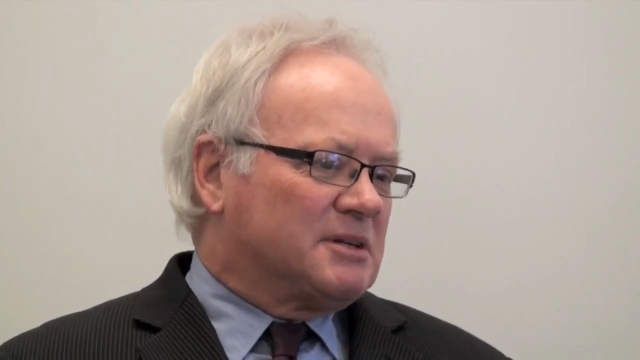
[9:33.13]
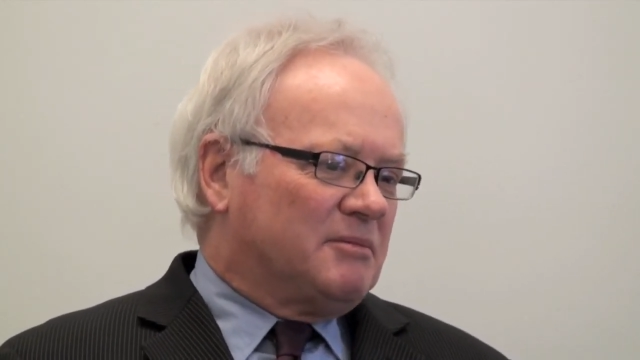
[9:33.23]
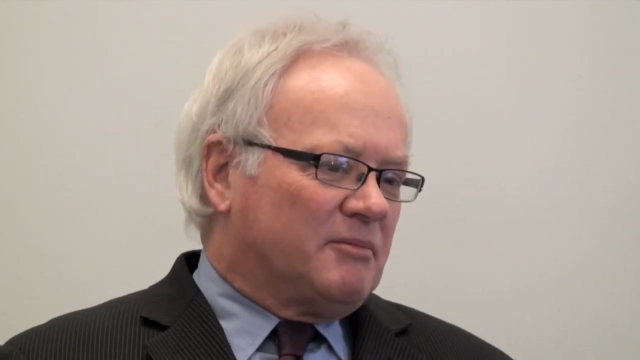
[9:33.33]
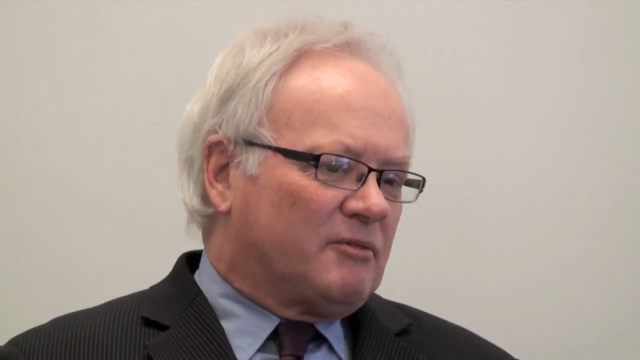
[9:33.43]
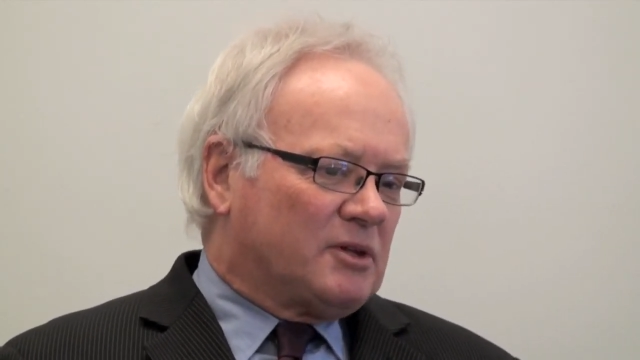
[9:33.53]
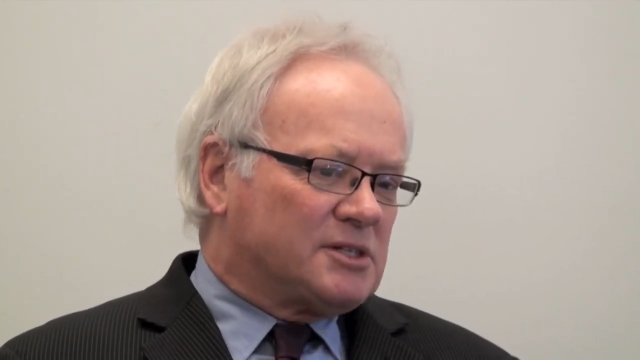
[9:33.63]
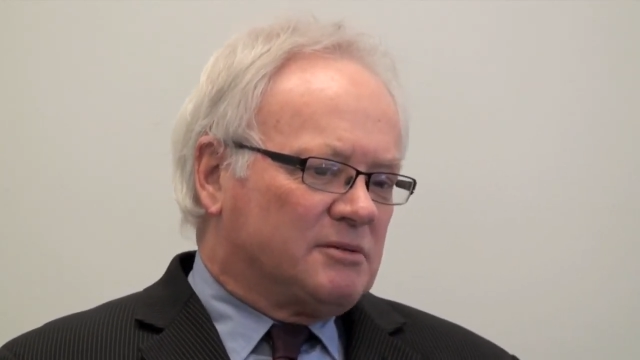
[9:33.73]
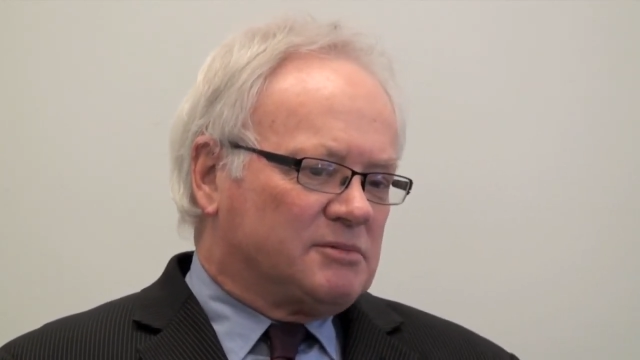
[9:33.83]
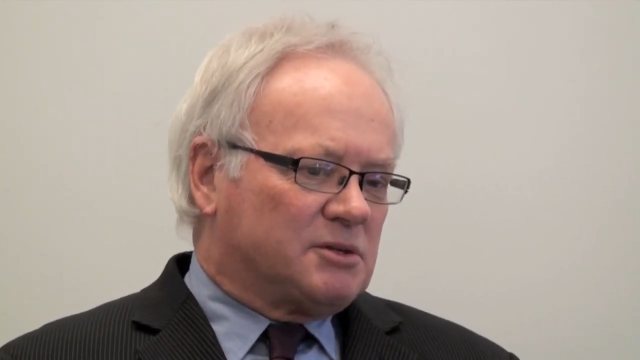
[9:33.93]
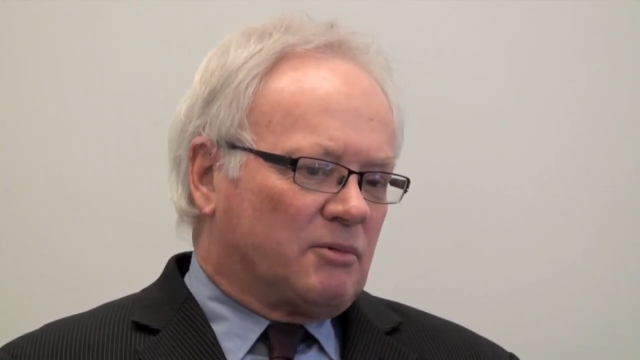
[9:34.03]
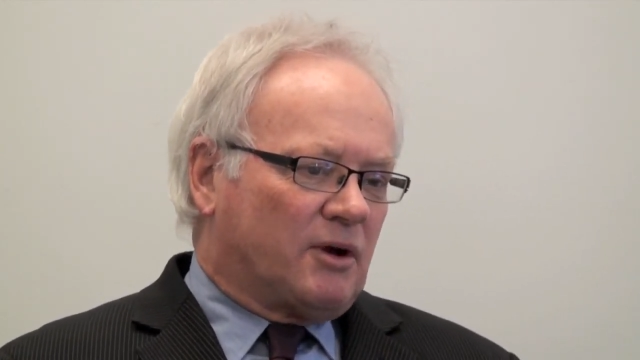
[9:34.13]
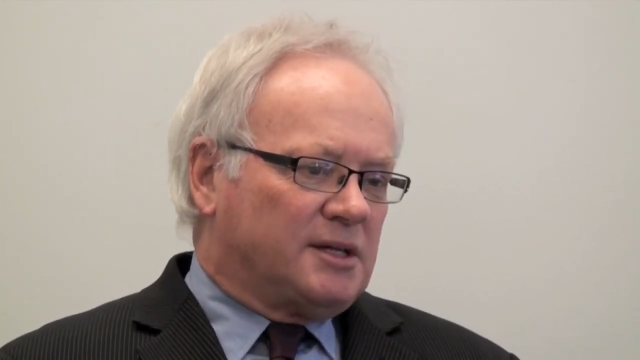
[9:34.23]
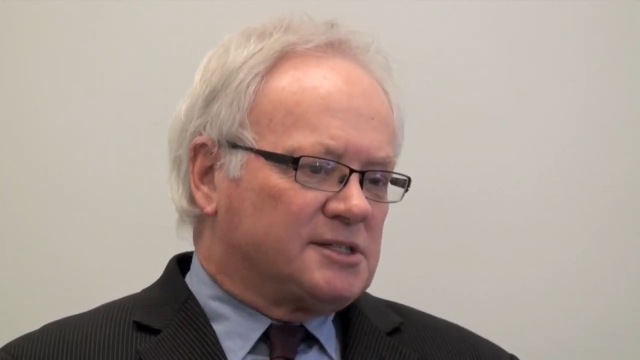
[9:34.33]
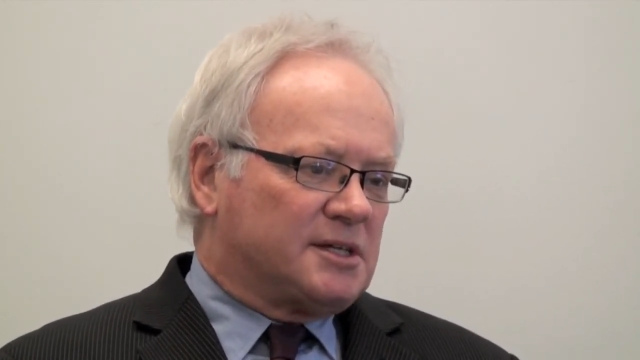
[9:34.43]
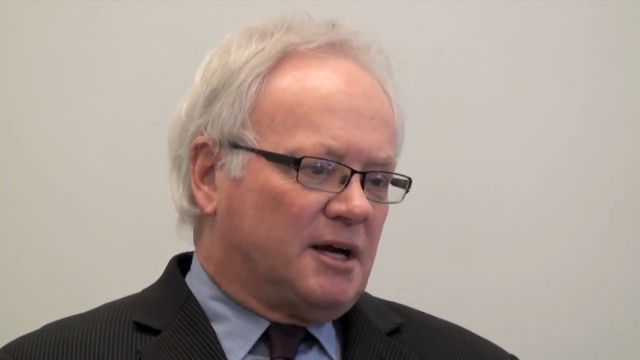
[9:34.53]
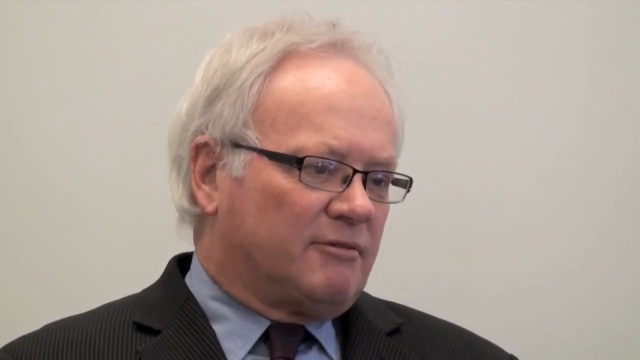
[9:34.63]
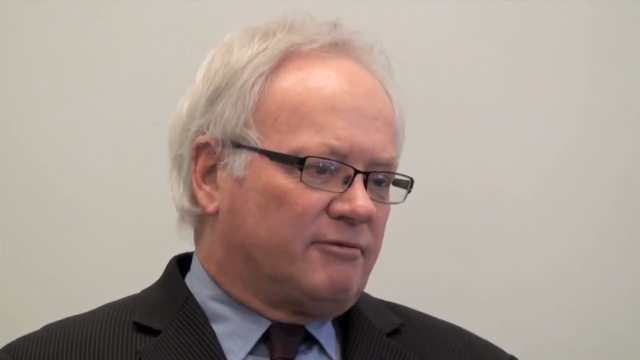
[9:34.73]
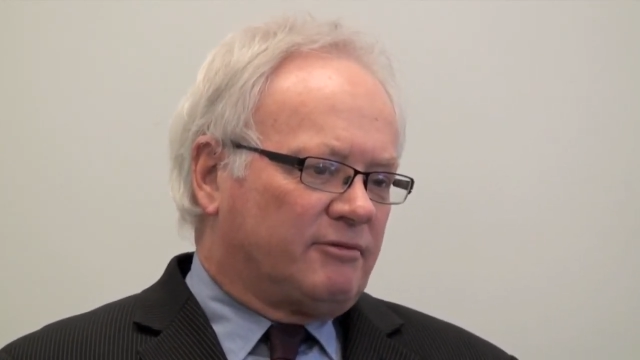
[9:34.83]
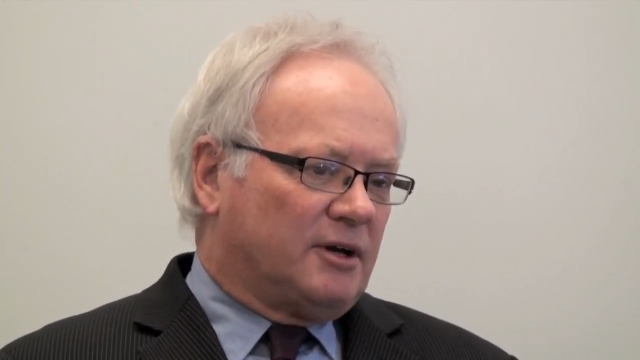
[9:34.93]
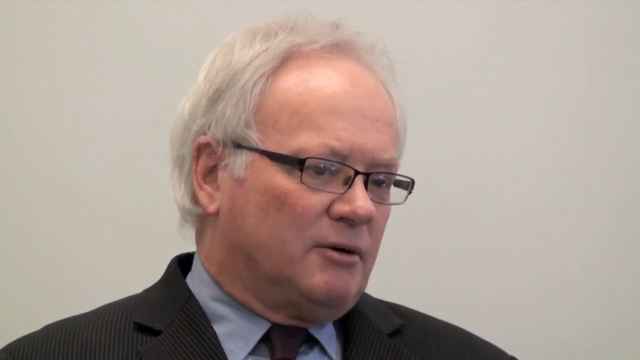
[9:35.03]
some great
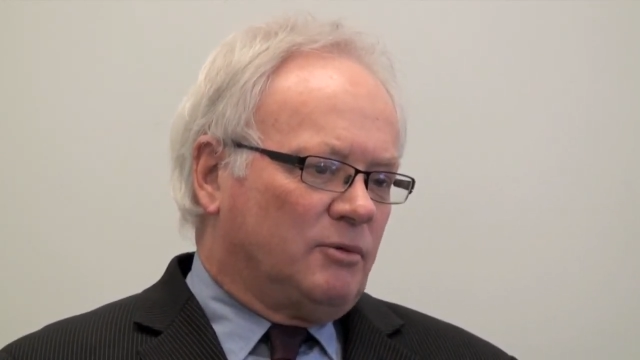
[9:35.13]
stuff.